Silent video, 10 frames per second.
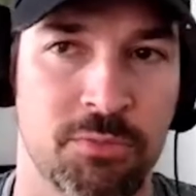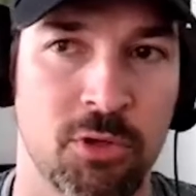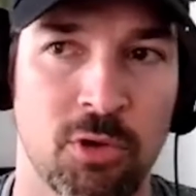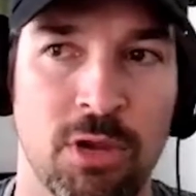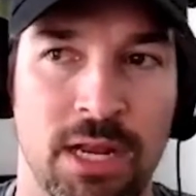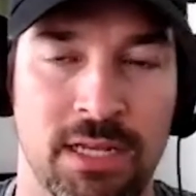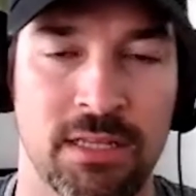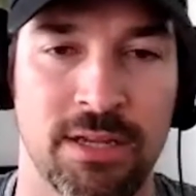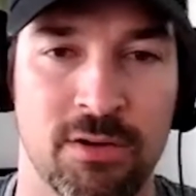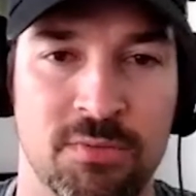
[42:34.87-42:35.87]
bureaucratic
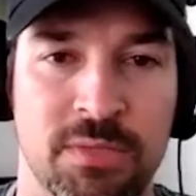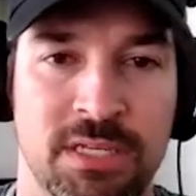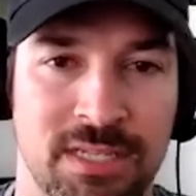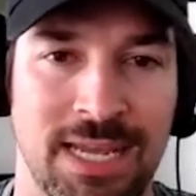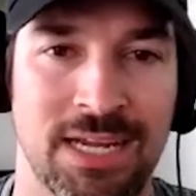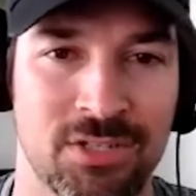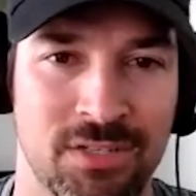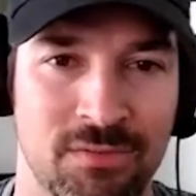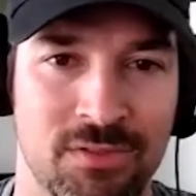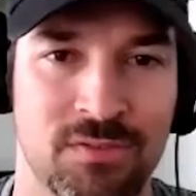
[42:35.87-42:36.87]
layers, because
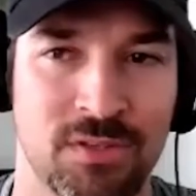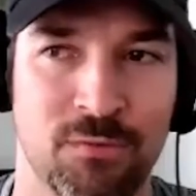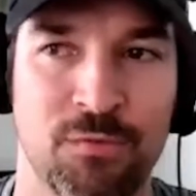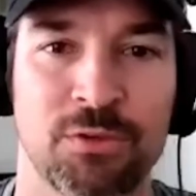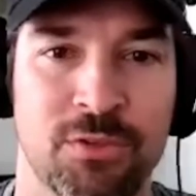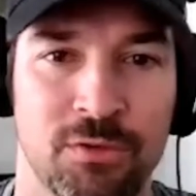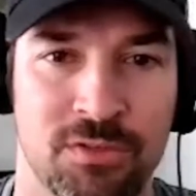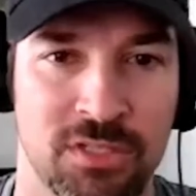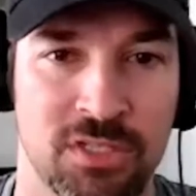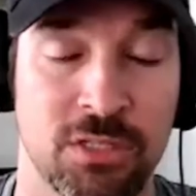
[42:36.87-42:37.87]
it
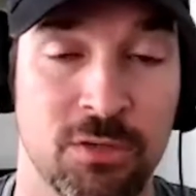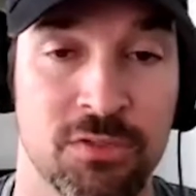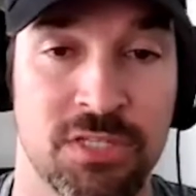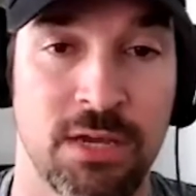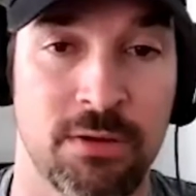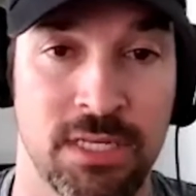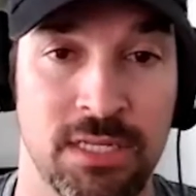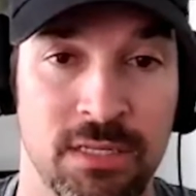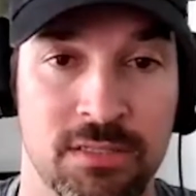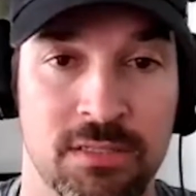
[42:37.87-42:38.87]
filters and slows down
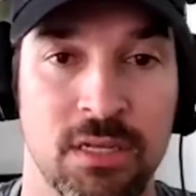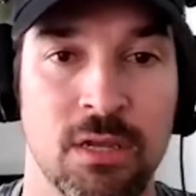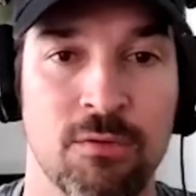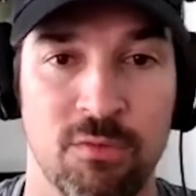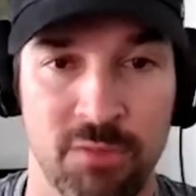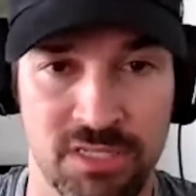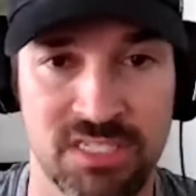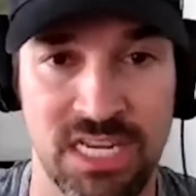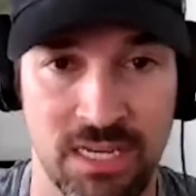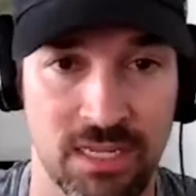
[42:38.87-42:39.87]
idiots from
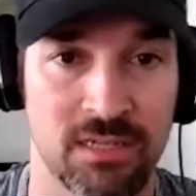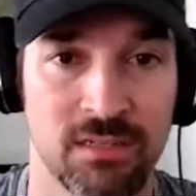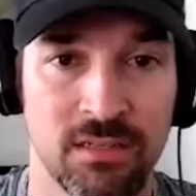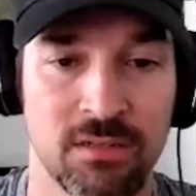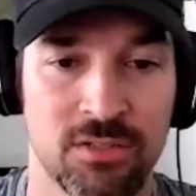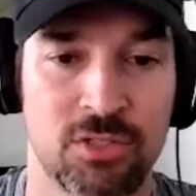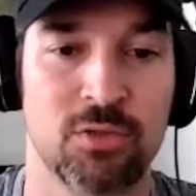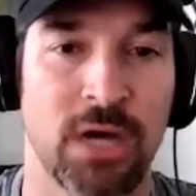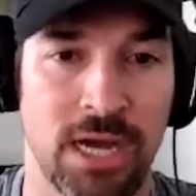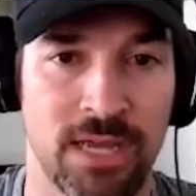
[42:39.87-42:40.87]
ascending
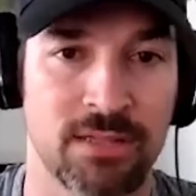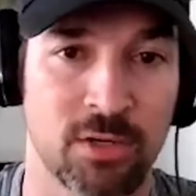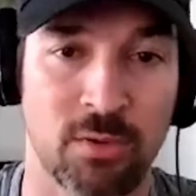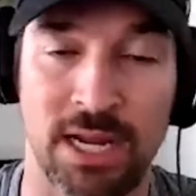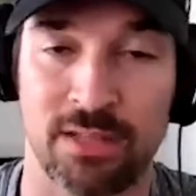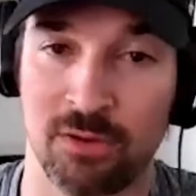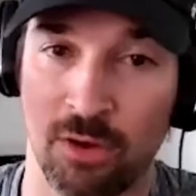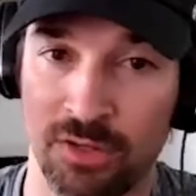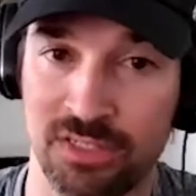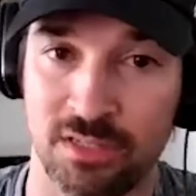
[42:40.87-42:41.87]
too high. Now, granted, there
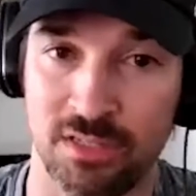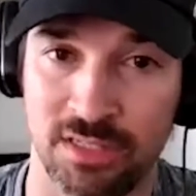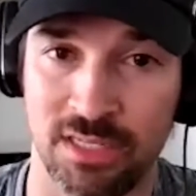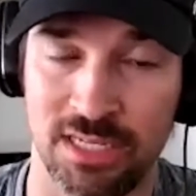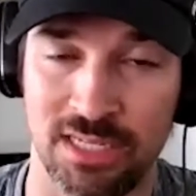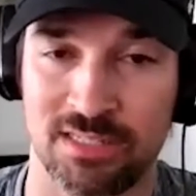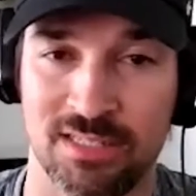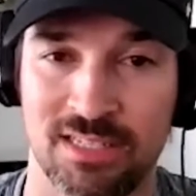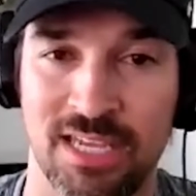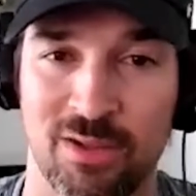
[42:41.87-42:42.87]
are still idiots that
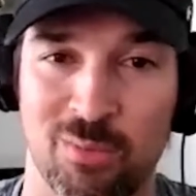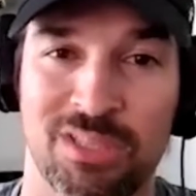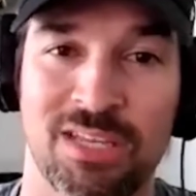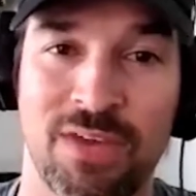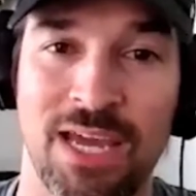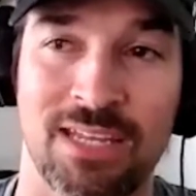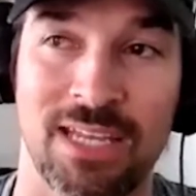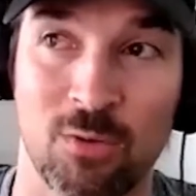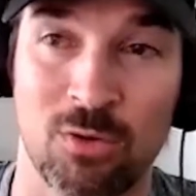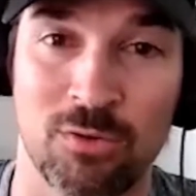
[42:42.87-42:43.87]
stay there, but they've had,
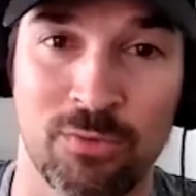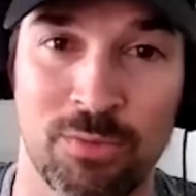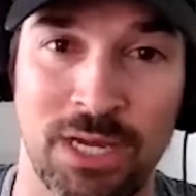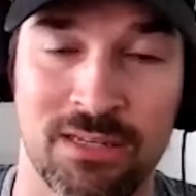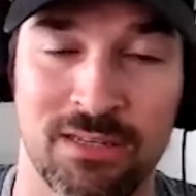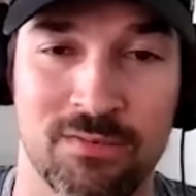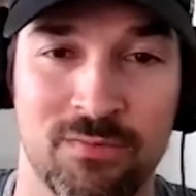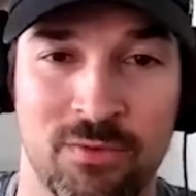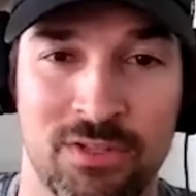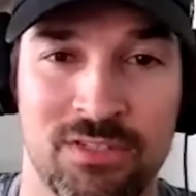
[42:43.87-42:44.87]
in order for Biden,
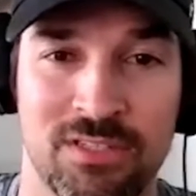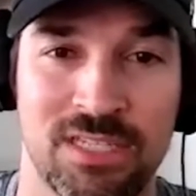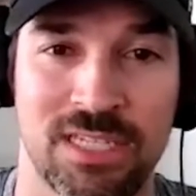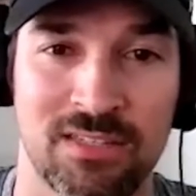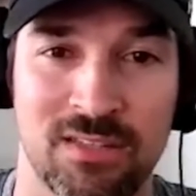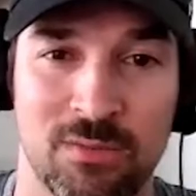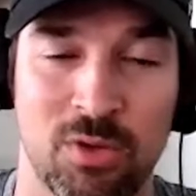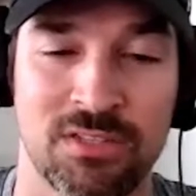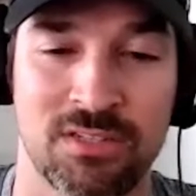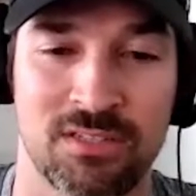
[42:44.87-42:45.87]
for instance, to get to the
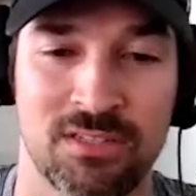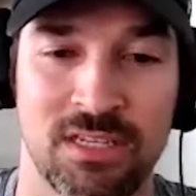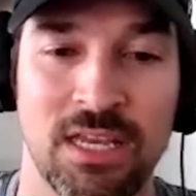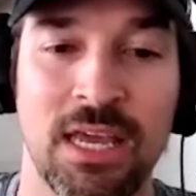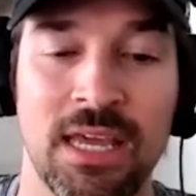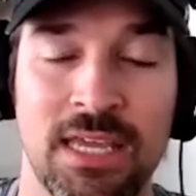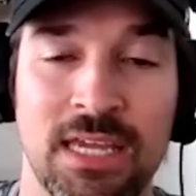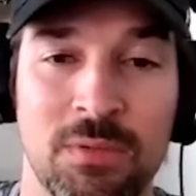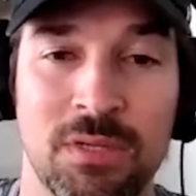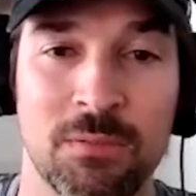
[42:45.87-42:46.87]
presidency, he had
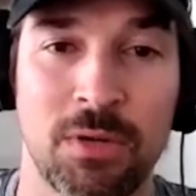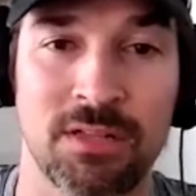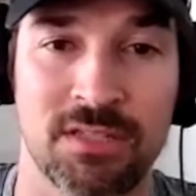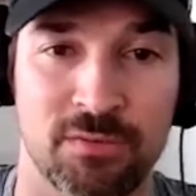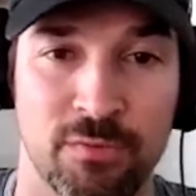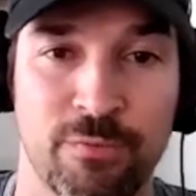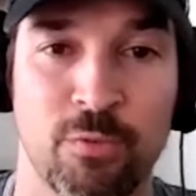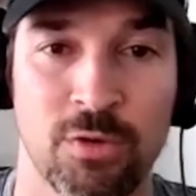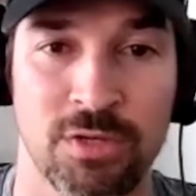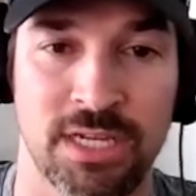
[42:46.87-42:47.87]
to be in politics for
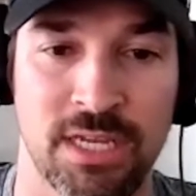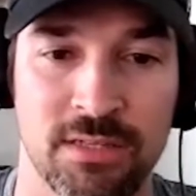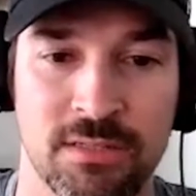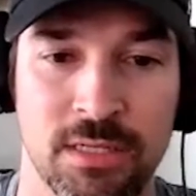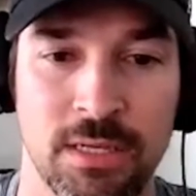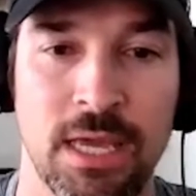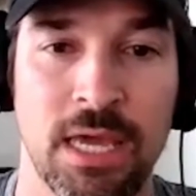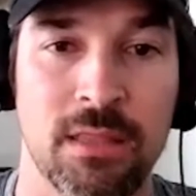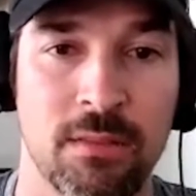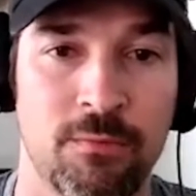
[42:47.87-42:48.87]
4 decades.
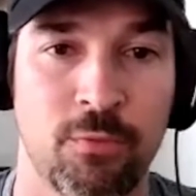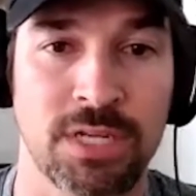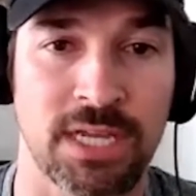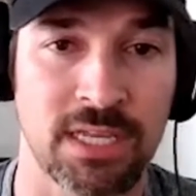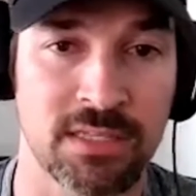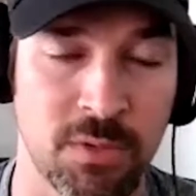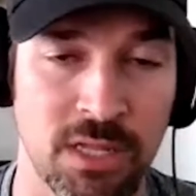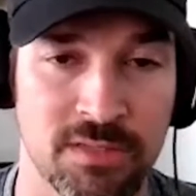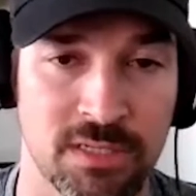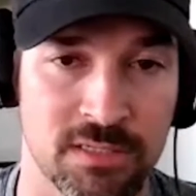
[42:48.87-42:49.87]
And 4 decades in
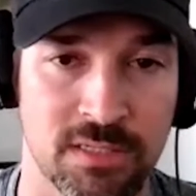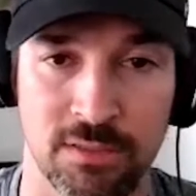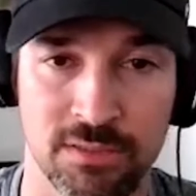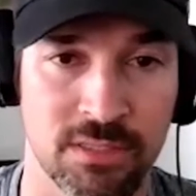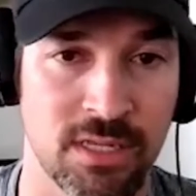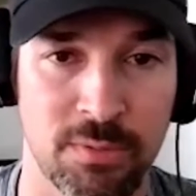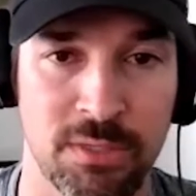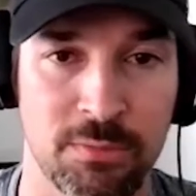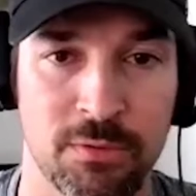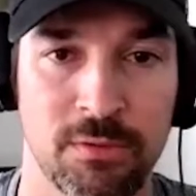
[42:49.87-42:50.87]
politics kills a lot of
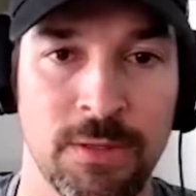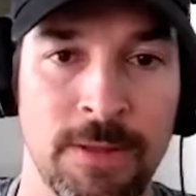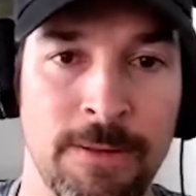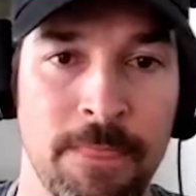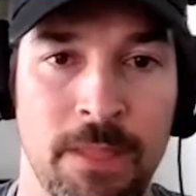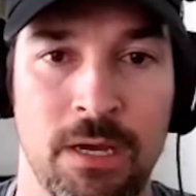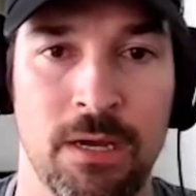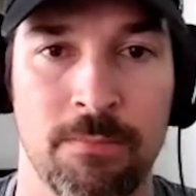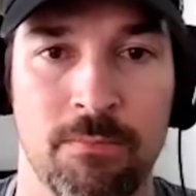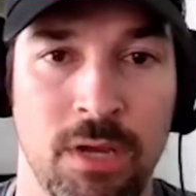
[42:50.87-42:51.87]
people.
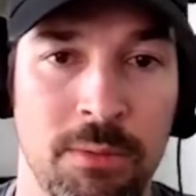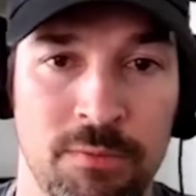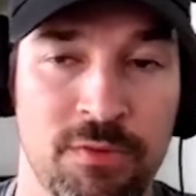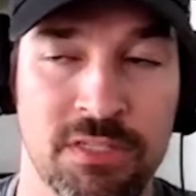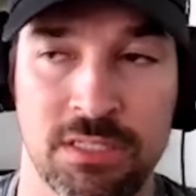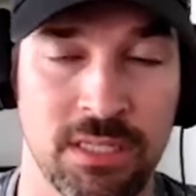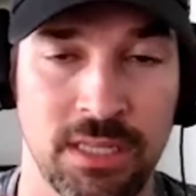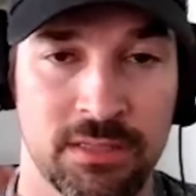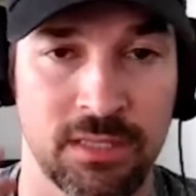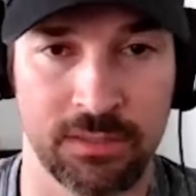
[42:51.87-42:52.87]
Physically,
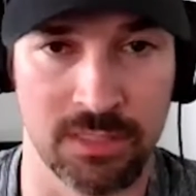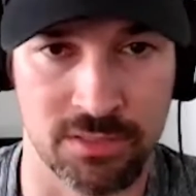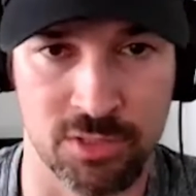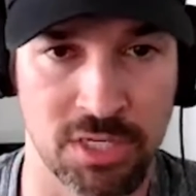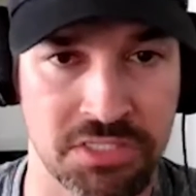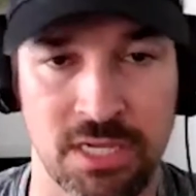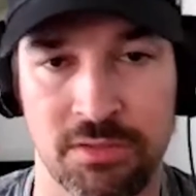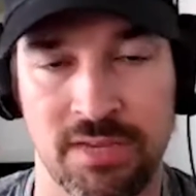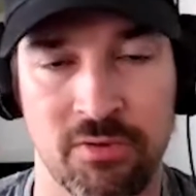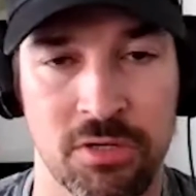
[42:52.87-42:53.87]
they stress
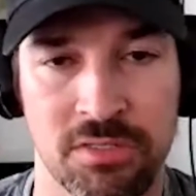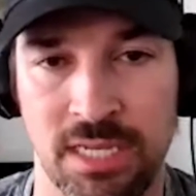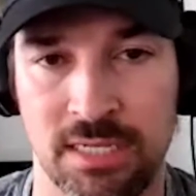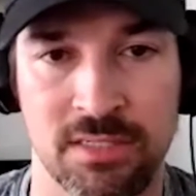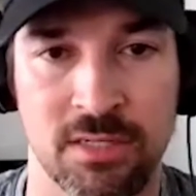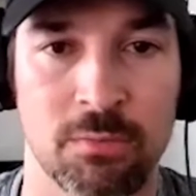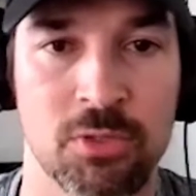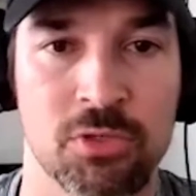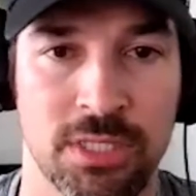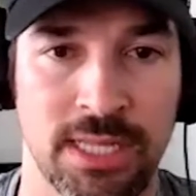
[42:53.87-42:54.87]
out, they have heart attacks. They don't
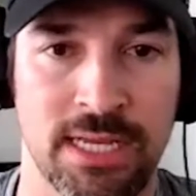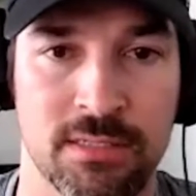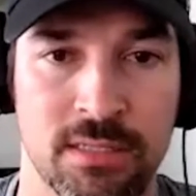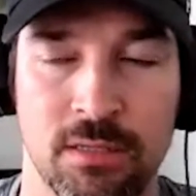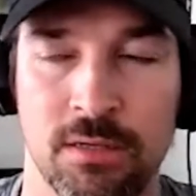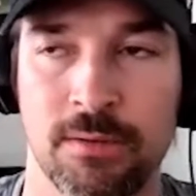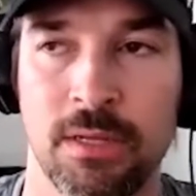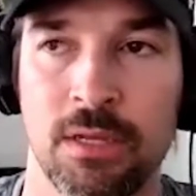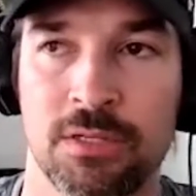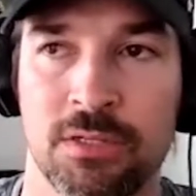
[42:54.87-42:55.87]
usually last that long.
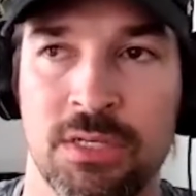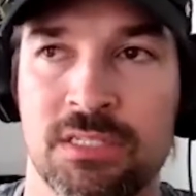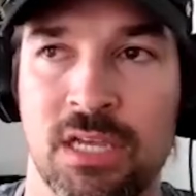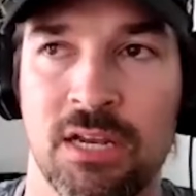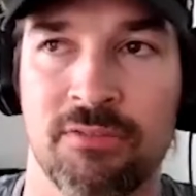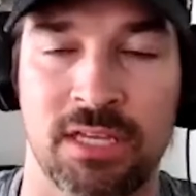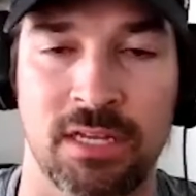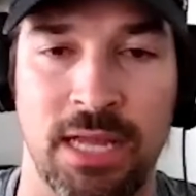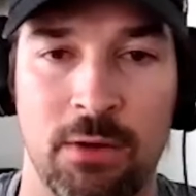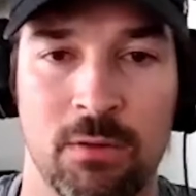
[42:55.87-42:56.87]
So he's kind of like
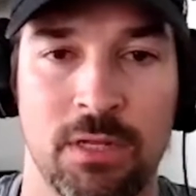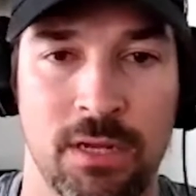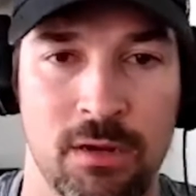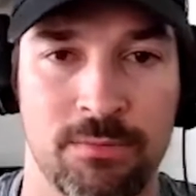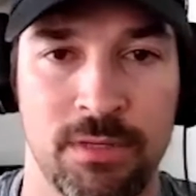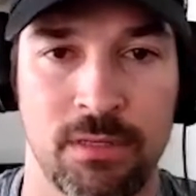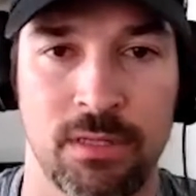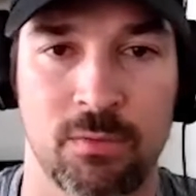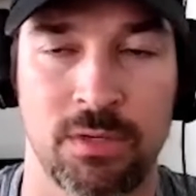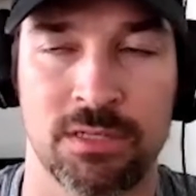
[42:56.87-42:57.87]
an outlier in a
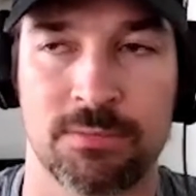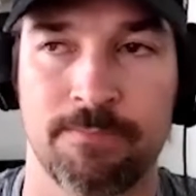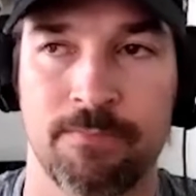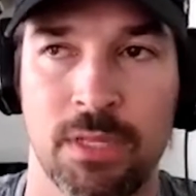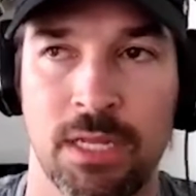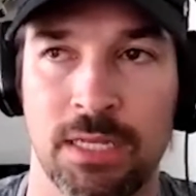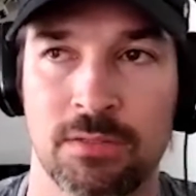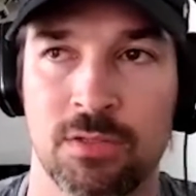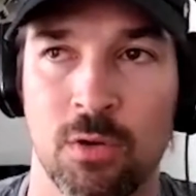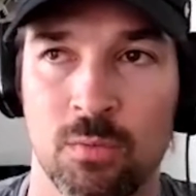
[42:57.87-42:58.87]
lot of ways. And I
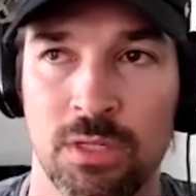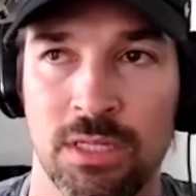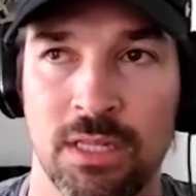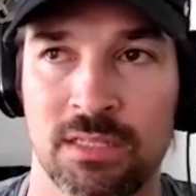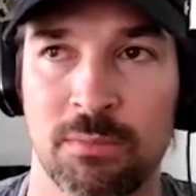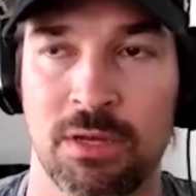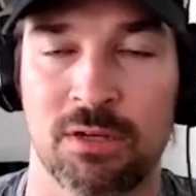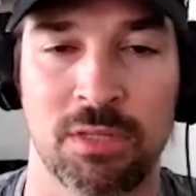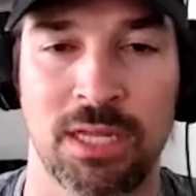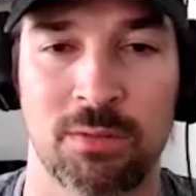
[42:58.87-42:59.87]
don't really like the
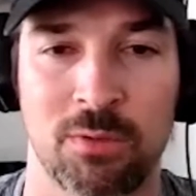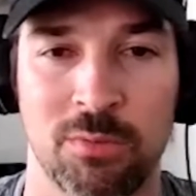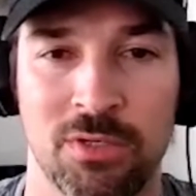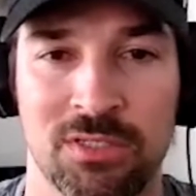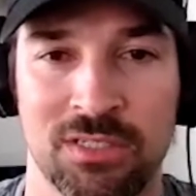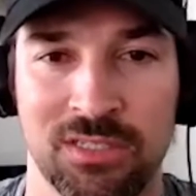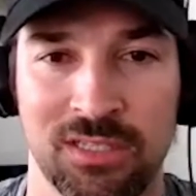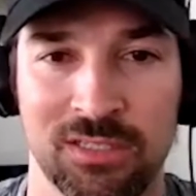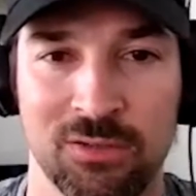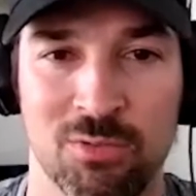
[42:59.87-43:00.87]
Malcolm Gladwell books because I think they're